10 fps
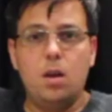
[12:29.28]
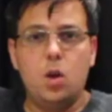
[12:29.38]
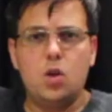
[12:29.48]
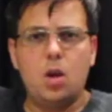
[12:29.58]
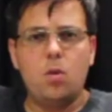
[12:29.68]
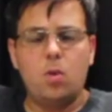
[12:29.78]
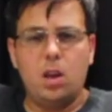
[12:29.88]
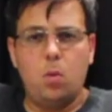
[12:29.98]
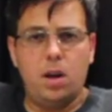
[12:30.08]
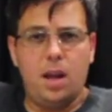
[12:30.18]
you don't
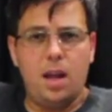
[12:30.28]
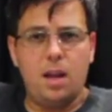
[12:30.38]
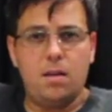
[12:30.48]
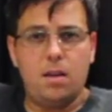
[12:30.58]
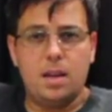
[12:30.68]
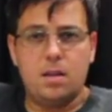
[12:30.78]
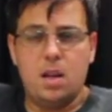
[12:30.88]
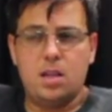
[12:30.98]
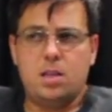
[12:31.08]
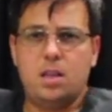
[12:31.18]
really want to end.
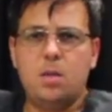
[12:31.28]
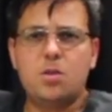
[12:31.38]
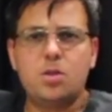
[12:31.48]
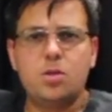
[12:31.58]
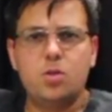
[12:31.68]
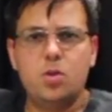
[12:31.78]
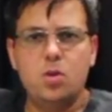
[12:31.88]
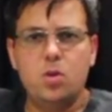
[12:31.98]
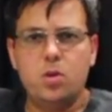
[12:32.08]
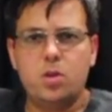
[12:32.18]
It seems to
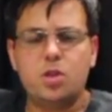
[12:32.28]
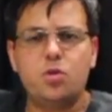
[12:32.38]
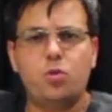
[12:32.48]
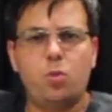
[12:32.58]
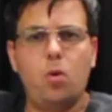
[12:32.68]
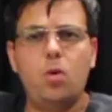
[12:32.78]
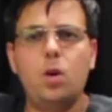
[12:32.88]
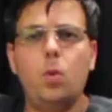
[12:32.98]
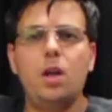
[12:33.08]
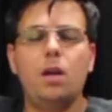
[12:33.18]
just draw
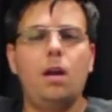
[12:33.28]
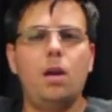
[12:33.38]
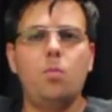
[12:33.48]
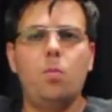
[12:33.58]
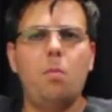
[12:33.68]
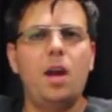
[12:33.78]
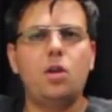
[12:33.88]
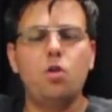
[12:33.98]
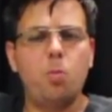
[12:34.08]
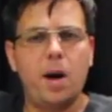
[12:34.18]
you in and
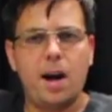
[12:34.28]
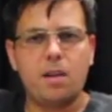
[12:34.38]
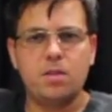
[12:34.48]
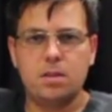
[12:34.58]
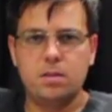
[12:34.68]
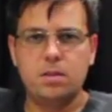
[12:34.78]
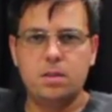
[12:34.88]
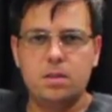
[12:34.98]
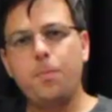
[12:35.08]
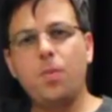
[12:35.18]
make you a part of it.
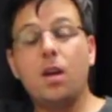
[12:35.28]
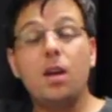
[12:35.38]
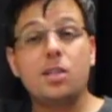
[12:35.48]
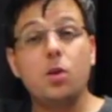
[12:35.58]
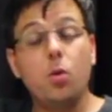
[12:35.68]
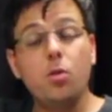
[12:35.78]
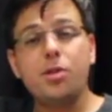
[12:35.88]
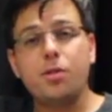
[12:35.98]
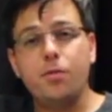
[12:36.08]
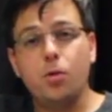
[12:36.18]
It's a
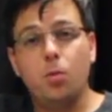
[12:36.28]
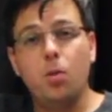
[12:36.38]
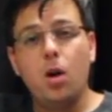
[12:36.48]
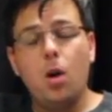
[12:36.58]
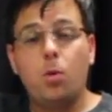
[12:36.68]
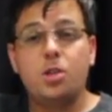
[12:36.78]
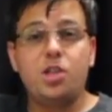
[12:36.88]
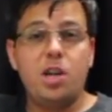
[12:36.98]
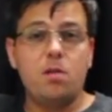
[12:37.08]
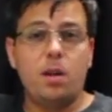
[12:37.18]
wuxia film, which
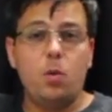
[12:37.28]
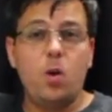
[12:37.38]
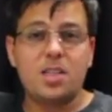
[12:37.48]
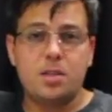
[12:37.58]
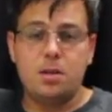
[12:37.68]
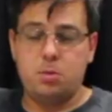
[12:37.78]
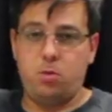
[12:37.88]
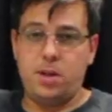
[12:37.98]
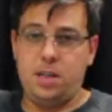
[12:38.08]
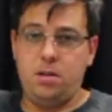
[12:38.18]
generally Westerners will
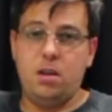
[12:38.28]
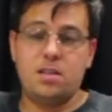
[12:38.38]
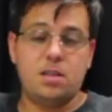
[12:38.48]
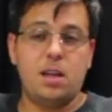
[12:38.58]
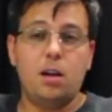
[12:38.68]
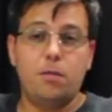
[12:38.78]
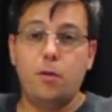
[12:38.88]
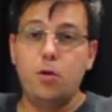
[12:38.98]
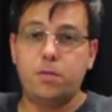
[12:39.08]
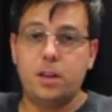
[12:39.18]
recognise as kung
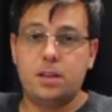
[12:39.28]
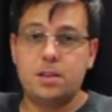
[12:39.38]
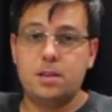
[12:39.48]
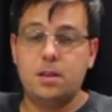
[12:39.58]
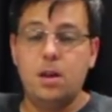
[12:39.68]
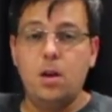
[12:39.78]
fu flicks,